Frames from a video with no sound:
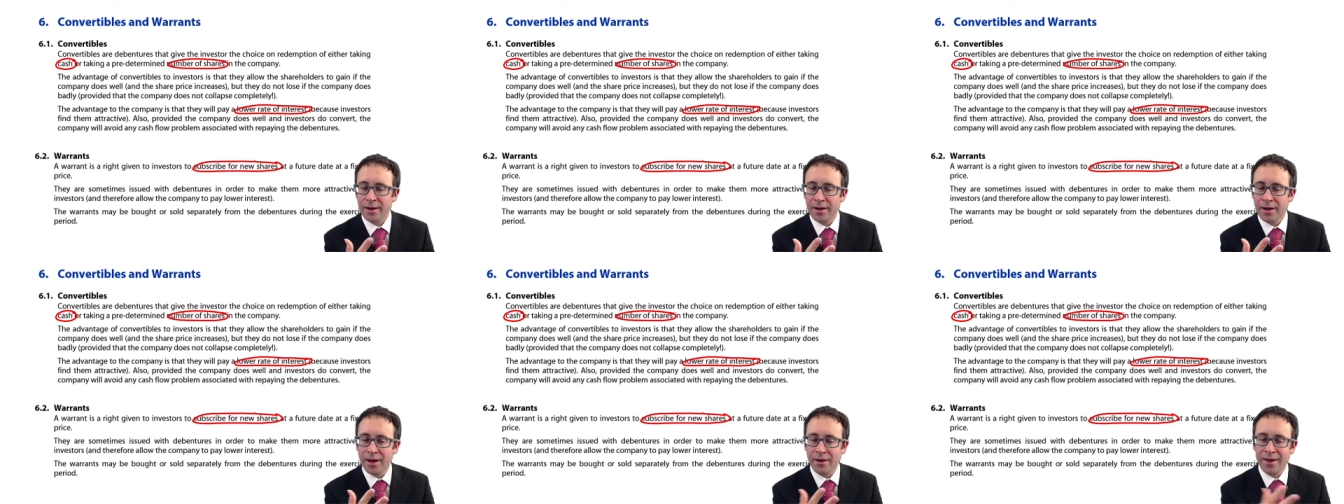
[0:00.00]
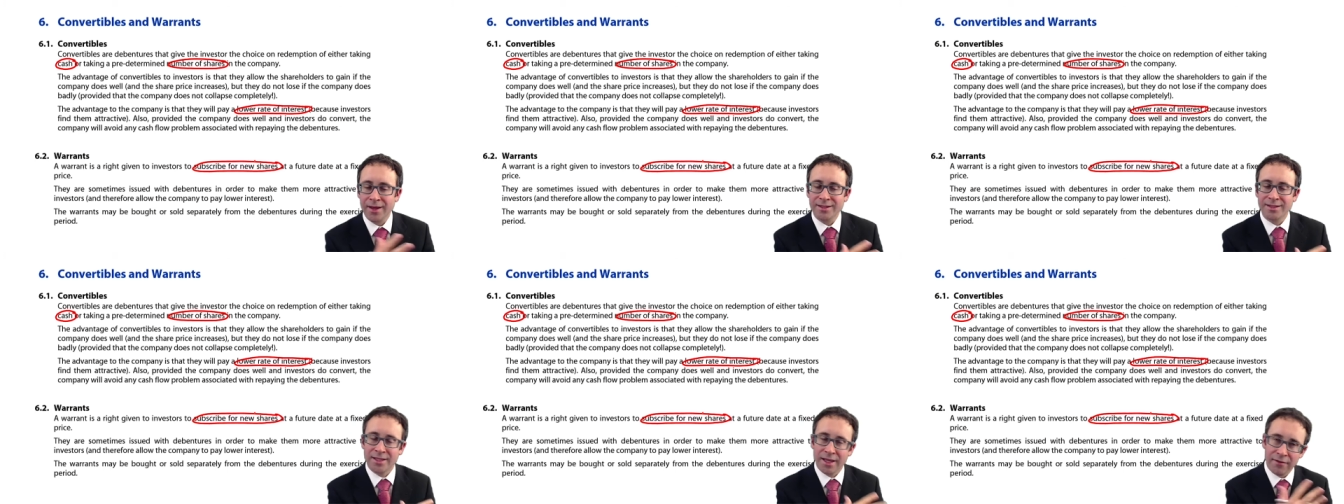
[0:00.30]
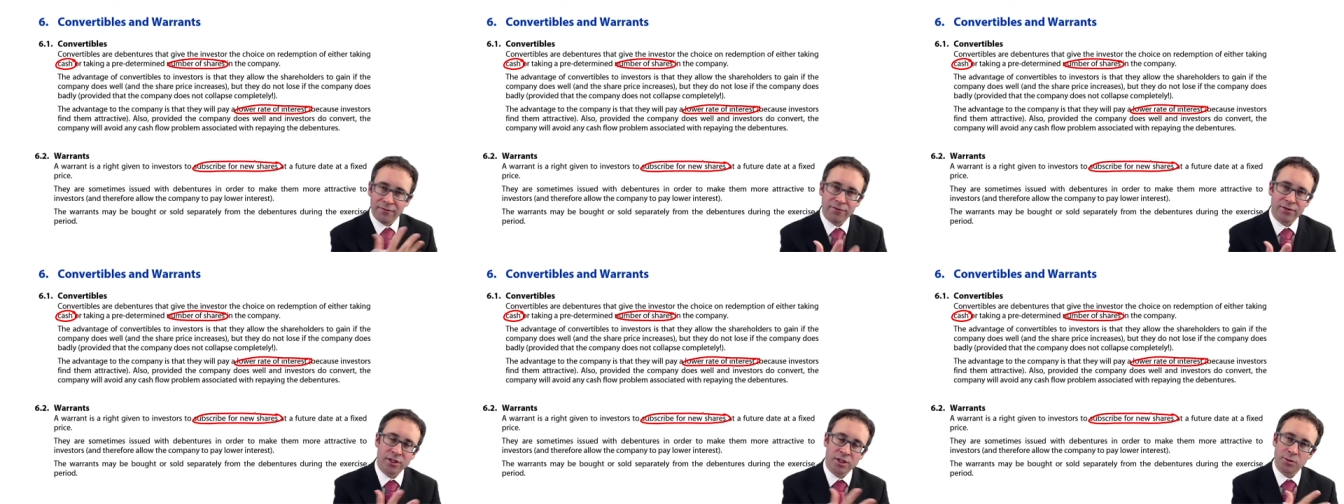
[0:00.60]
Now that's
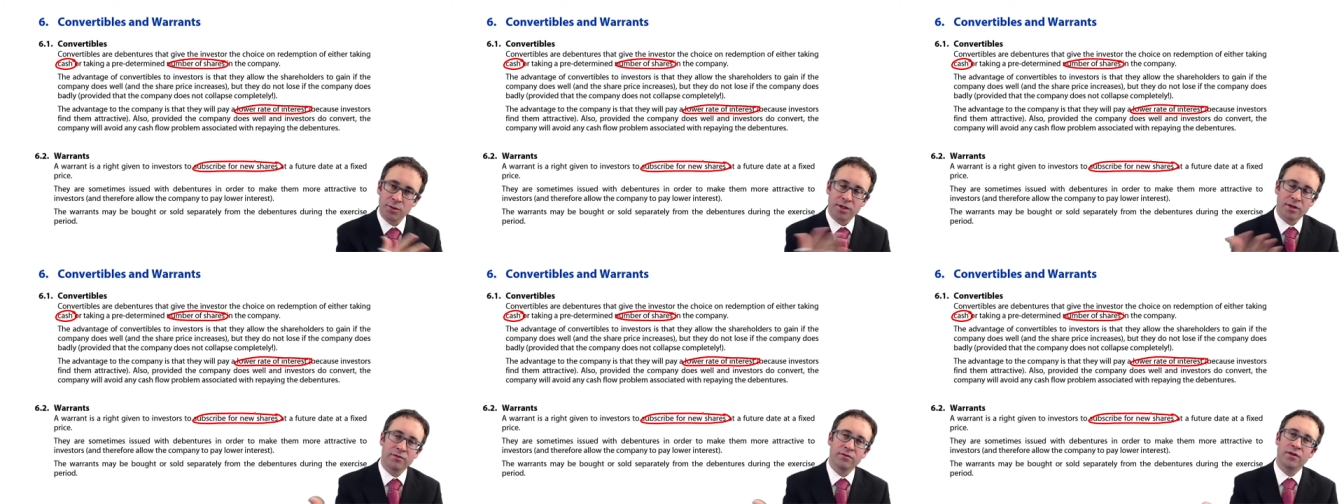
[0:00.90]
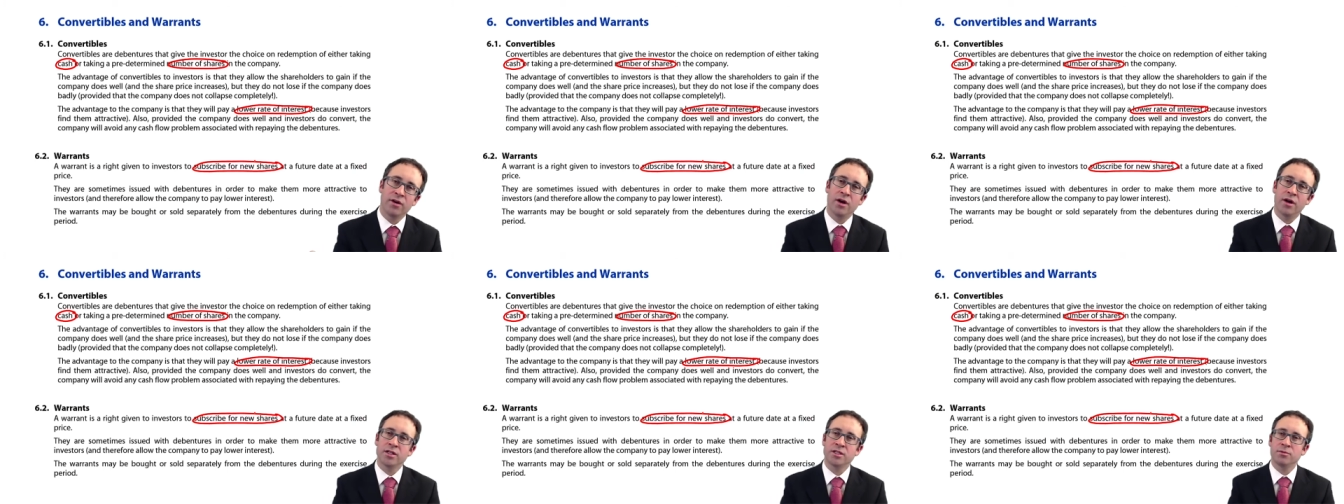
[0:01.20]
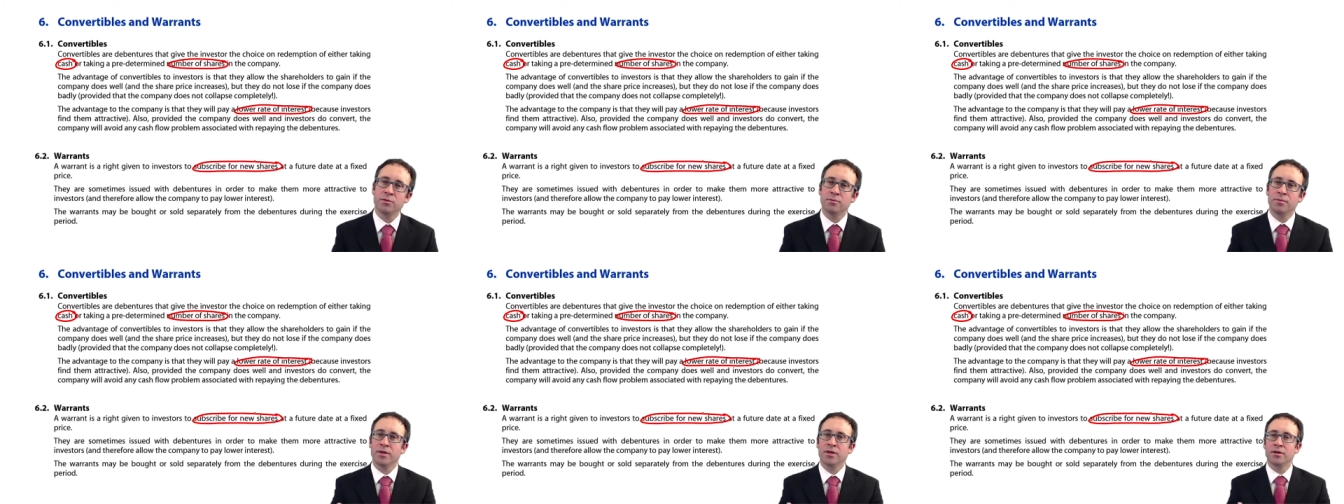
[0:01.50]
different to a
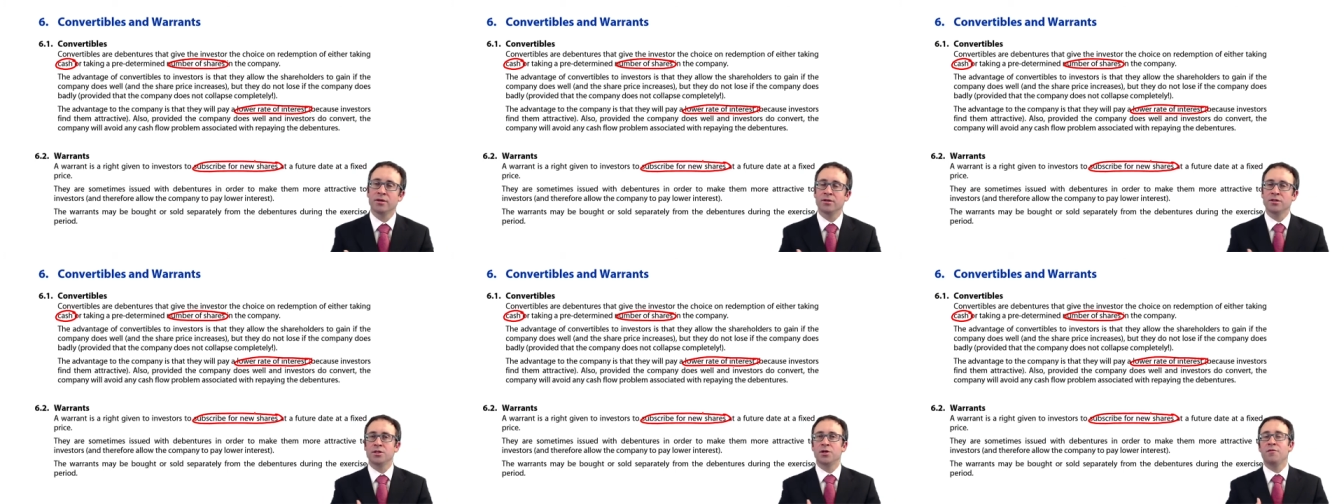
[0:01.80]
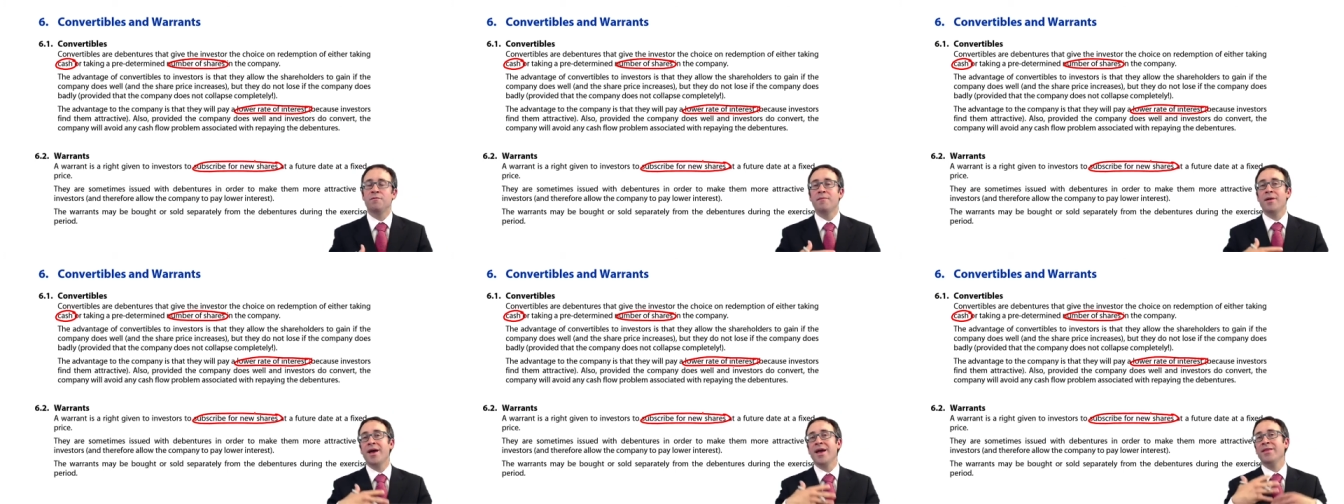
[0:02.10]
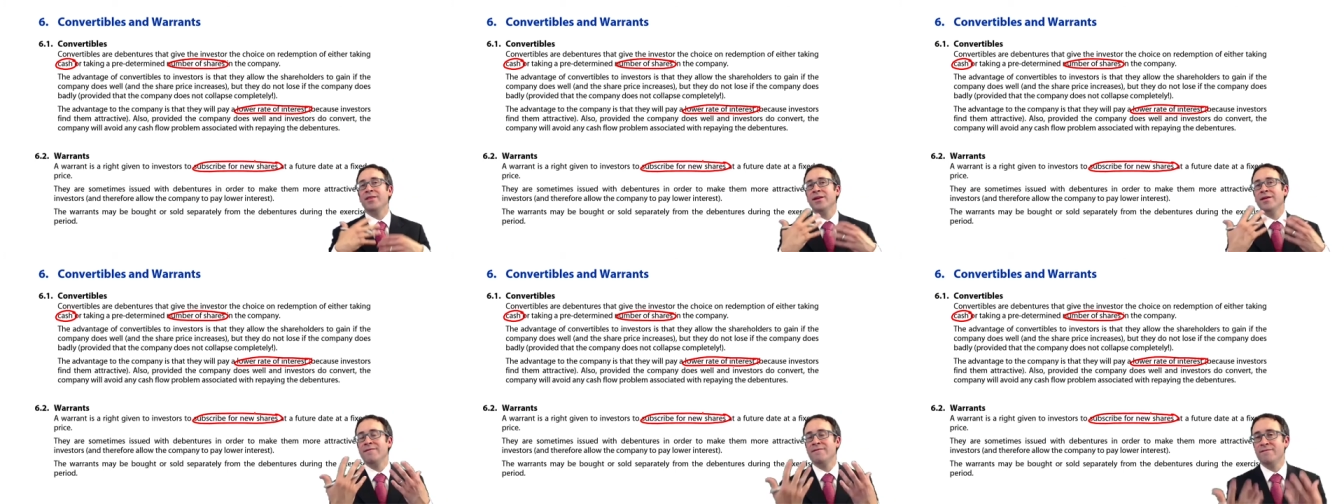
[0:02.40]
convertible because you've
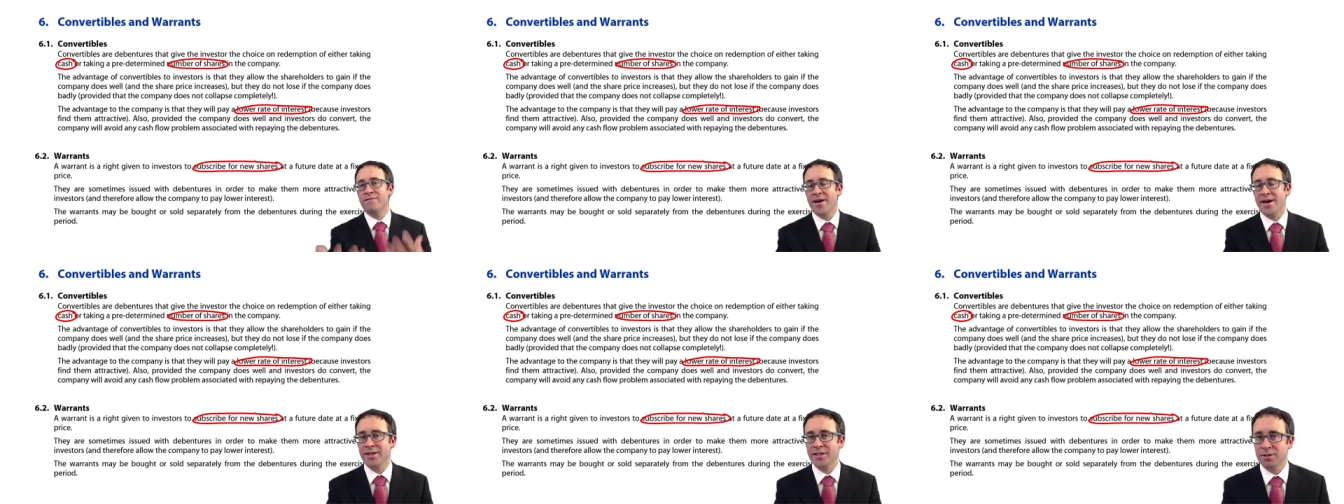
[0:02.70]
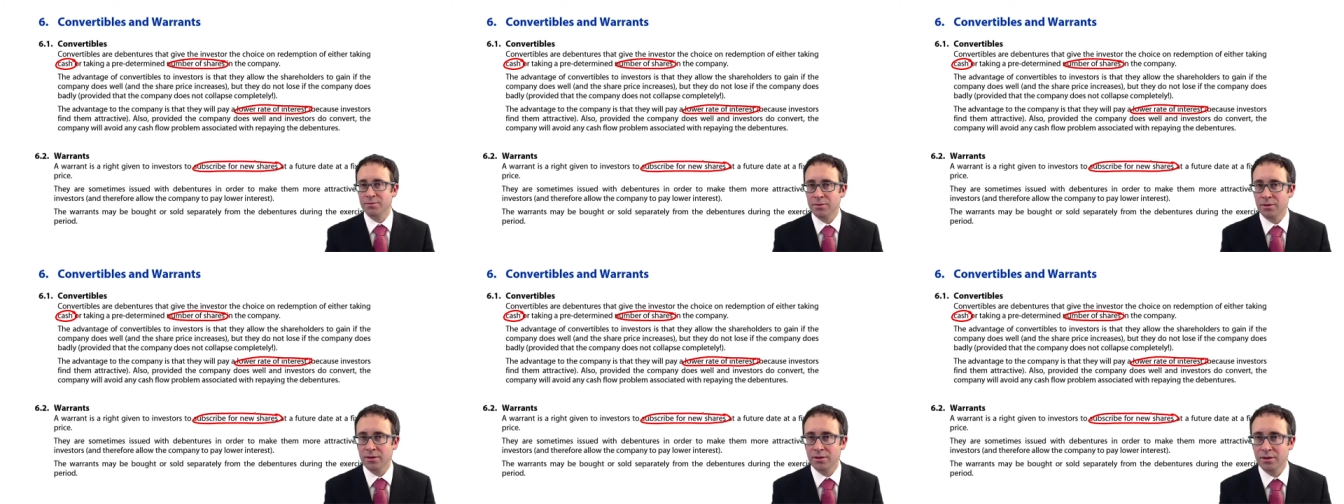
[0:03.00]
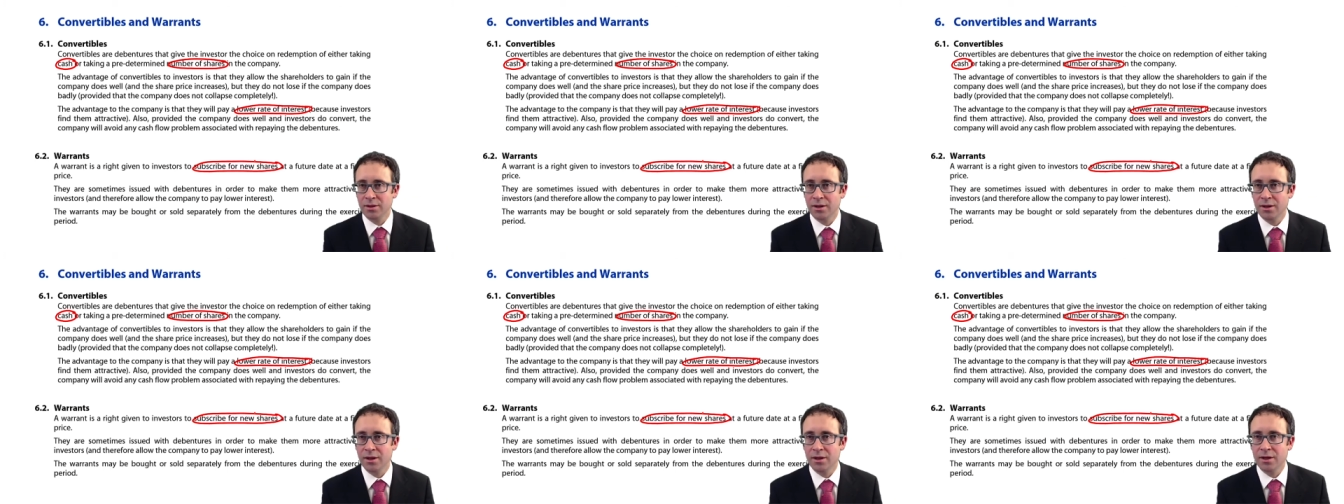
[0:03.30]
made an investment